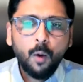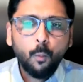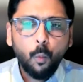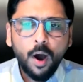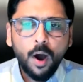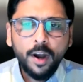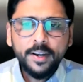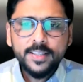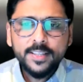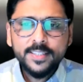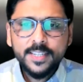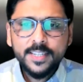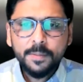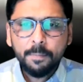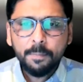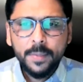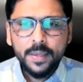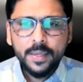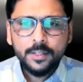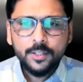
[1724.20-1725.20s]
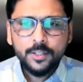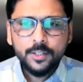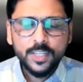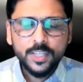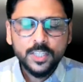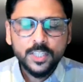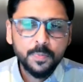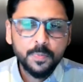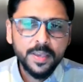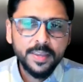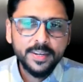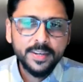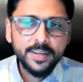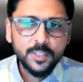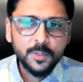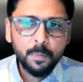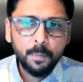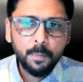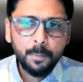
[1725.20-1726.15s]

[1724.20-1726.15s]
What does it mean to experience